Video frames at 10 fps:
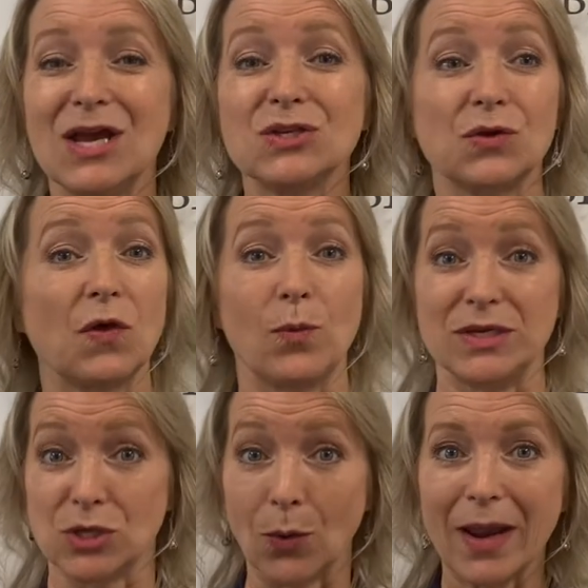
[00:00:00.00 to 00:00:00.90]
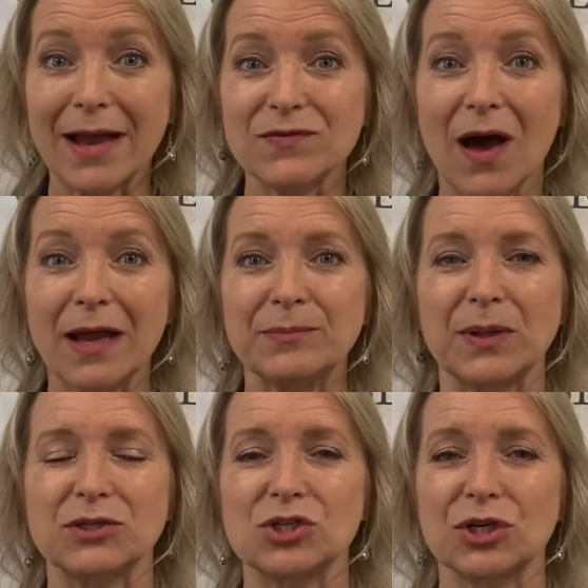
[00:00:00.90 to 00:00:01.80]
so that we don't have the high
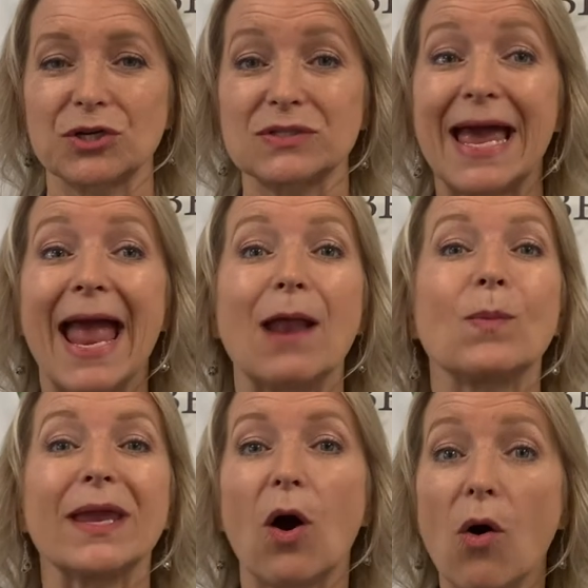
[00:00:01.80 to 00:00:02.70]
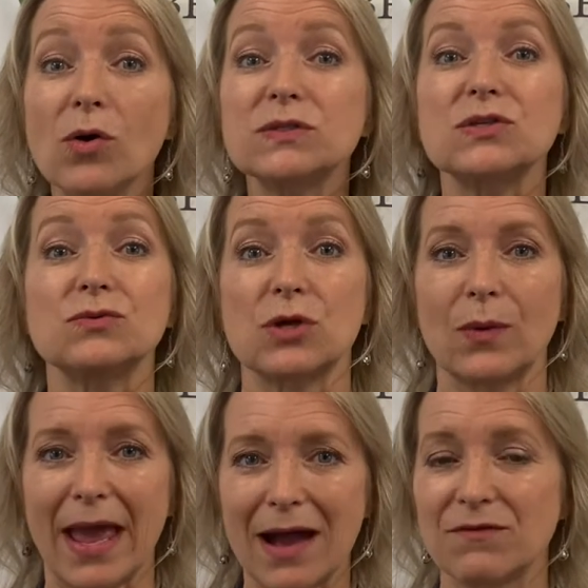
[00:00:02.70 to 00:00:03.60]
blood sugars and we also
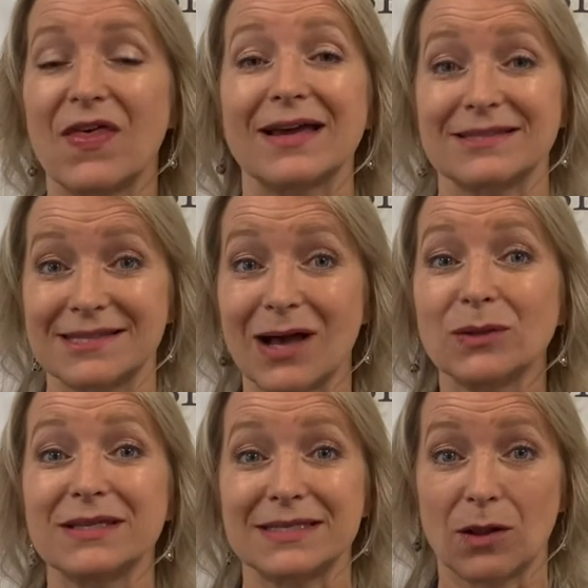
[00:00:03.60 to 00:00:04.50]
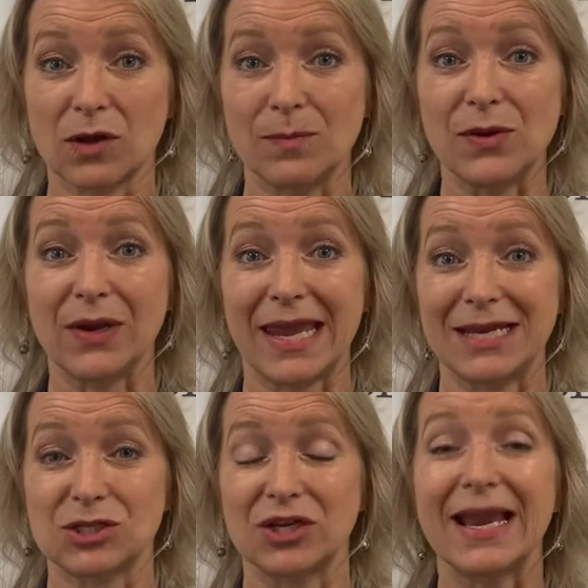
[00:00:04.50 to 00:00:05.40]
don't have that cell-to-cell
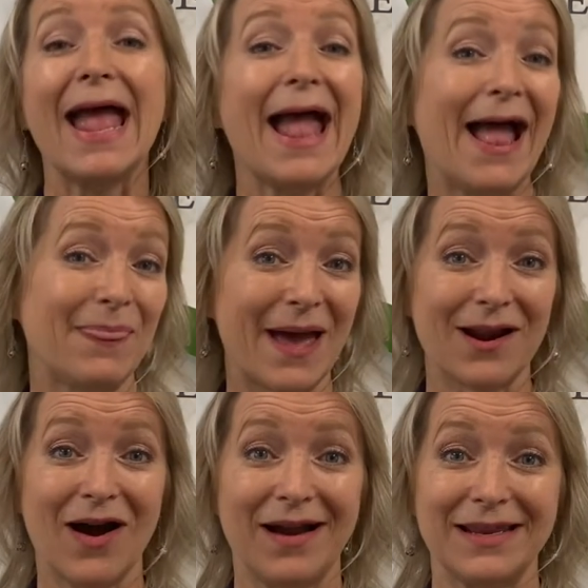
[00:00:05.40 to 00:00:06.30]
communication and that high